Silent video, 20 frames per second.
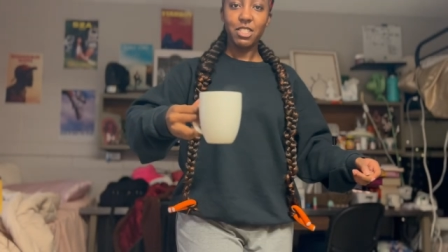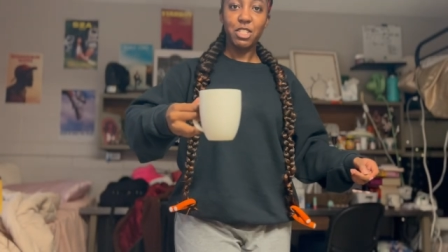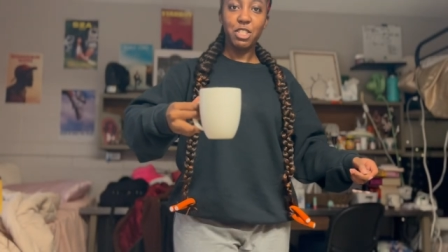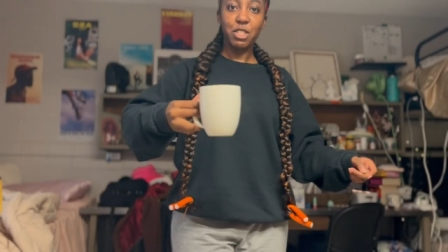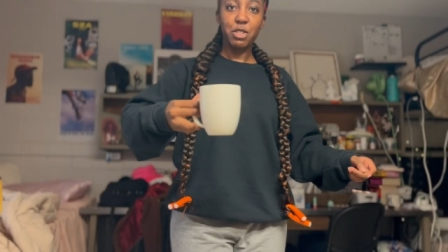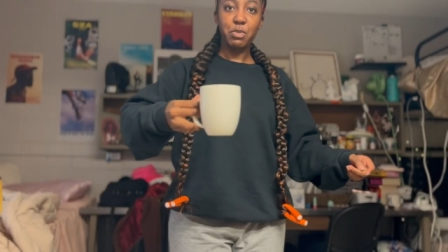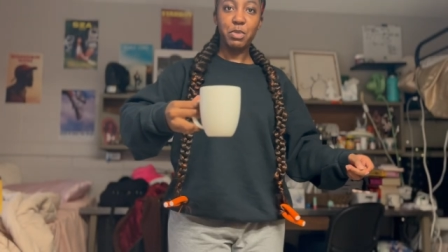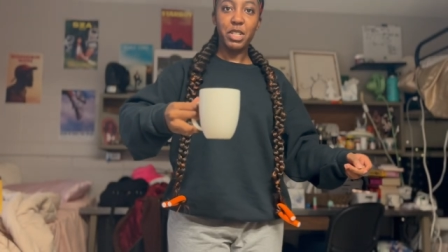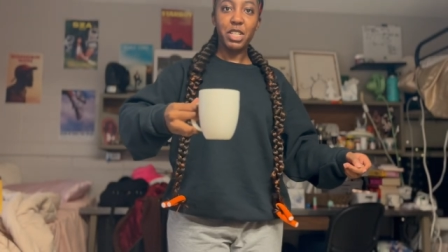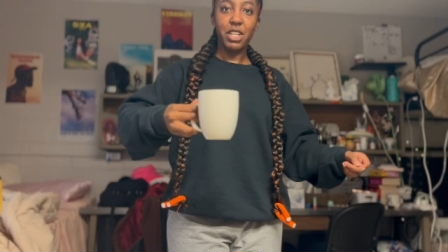
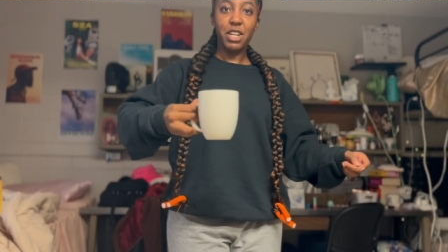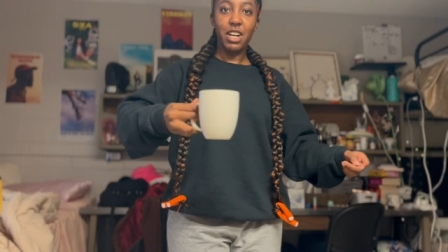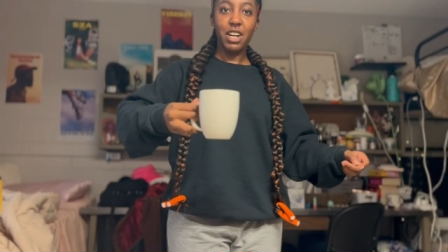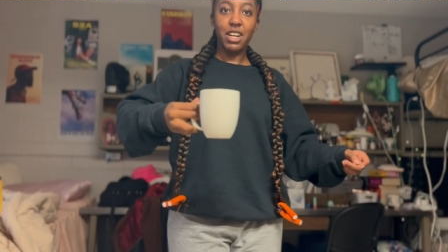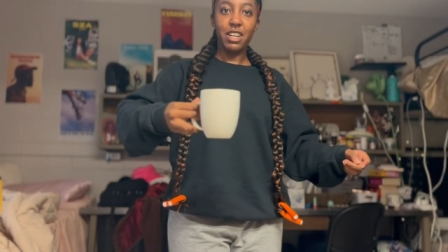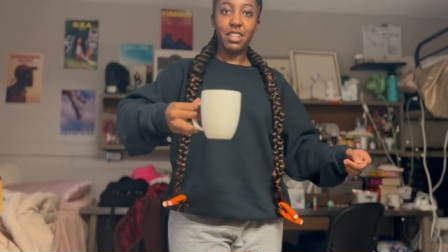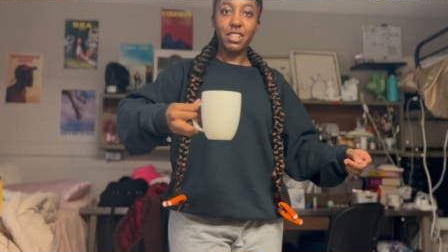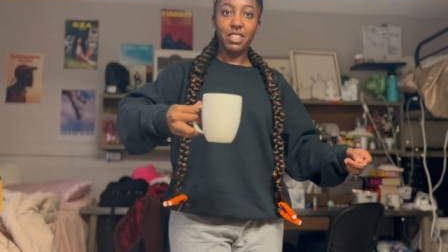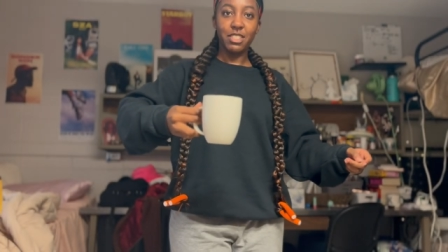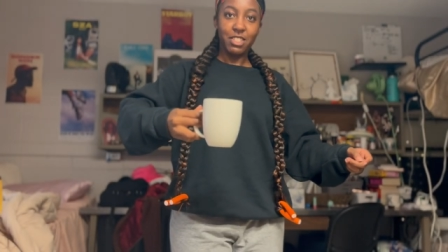she's pretty
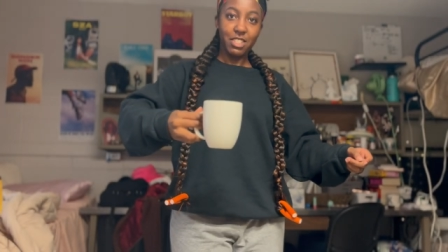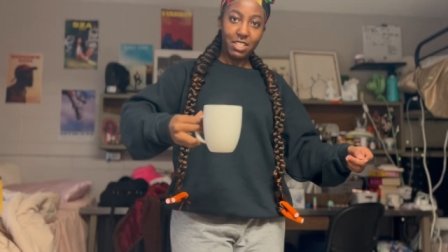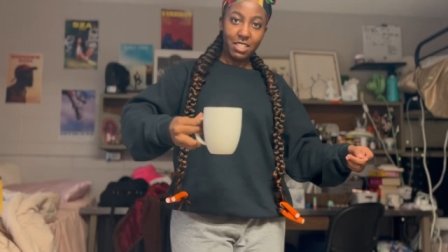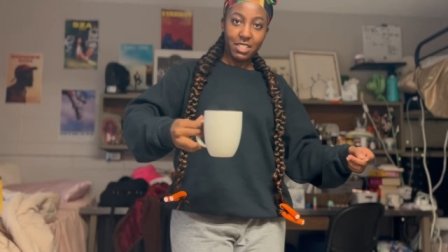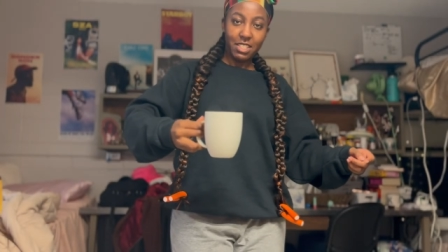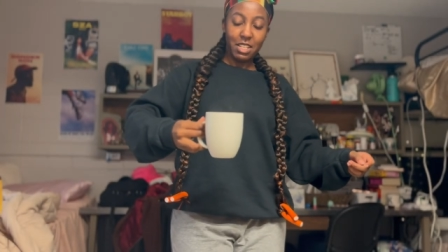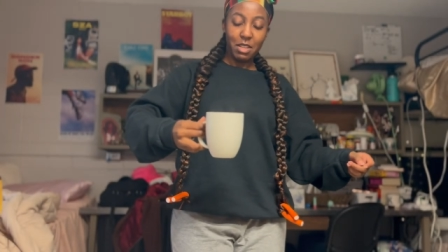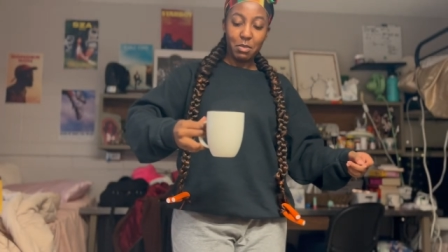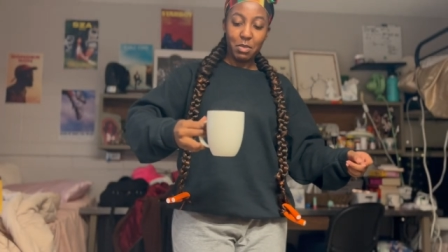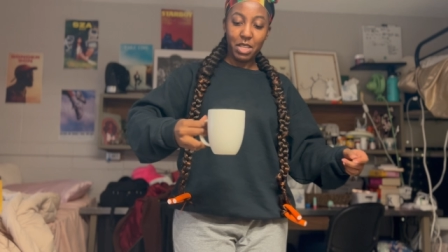hot because she's
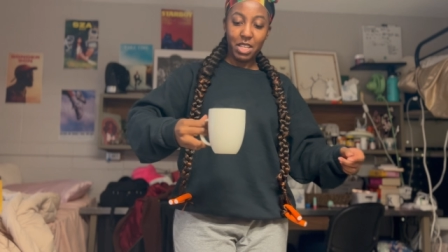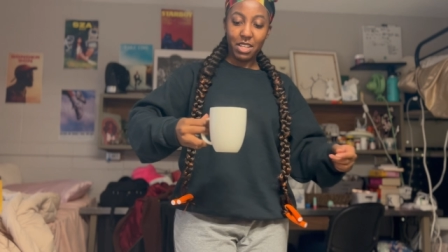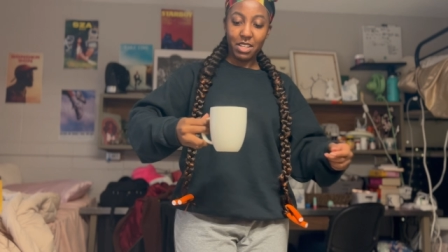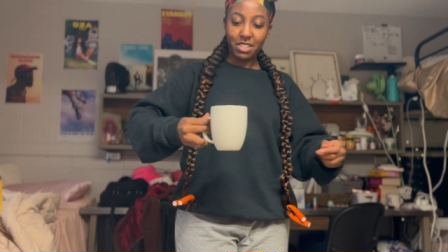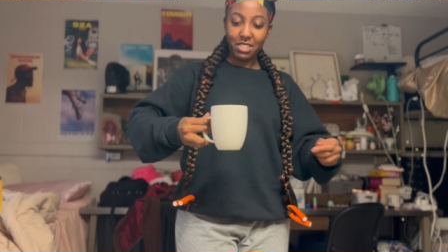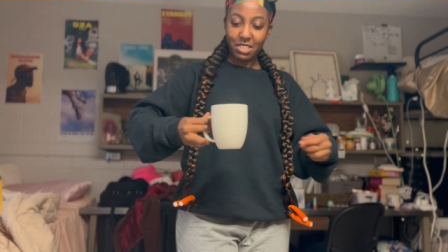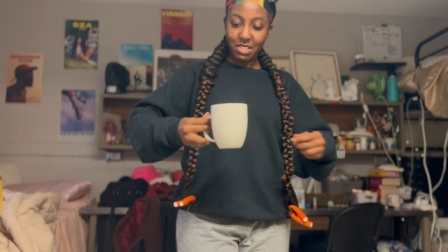steaming.